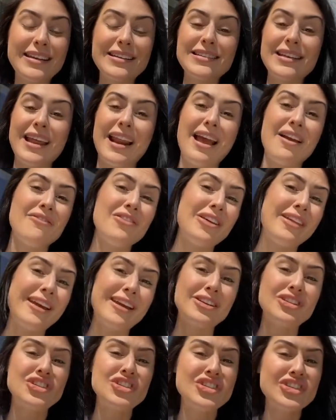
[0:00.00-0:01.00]
and I feel
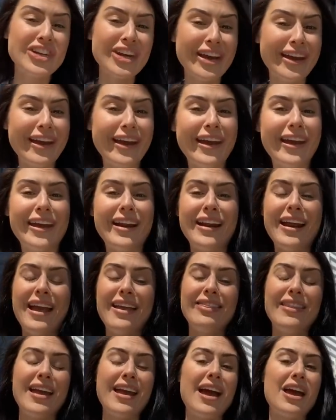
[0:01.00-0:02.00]
like shit
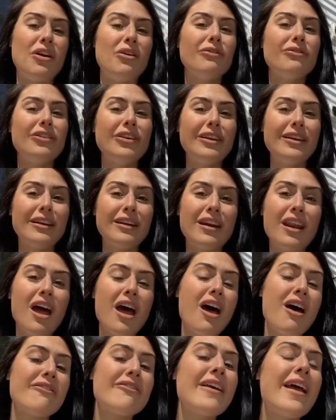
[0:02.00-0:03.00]
and like I don't feel
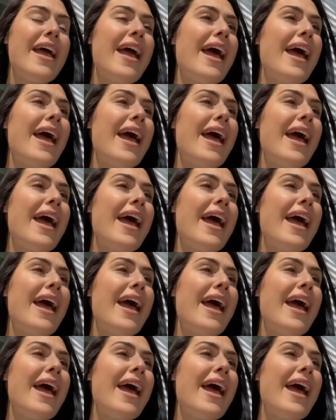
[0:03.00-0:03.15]
enough.